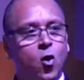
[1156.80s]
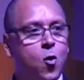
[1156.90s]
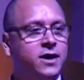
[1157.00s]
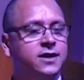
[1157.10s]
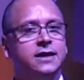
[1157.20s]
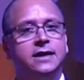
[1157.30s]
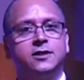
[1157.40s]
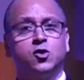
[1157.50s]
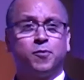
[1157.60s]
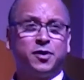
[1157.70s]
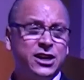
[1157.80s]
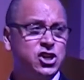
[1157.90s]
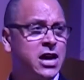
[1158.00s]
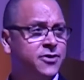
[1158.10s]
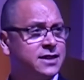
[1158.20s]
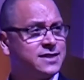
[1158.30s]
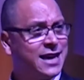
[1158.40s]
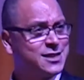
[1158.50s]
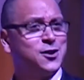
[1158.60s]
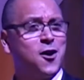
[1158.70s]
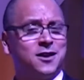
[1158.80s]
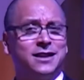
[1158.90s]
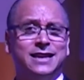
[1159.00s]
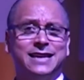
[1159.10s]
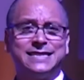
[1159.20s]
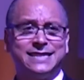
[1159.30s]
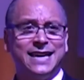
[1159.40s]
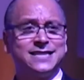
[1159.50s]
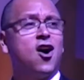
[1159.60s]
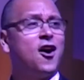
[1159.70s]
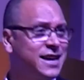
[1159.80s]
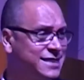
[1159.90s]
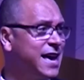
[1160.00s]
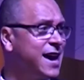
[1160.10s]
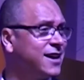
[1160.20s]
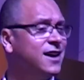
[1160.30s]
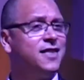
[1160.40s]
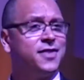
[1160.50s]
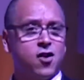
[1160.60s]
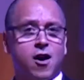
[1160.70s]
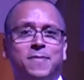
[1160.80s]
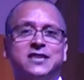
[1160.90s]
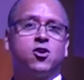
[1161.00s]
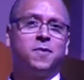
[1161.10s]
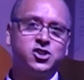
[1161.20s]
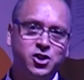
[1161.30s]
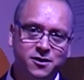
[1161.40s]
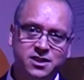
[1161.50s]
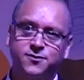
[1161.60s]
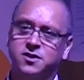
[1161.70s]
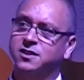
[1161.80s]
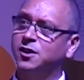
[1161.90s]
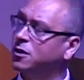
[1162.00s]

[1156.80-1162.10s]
forward to appreciate that textile is high-tech. There are better opportunities for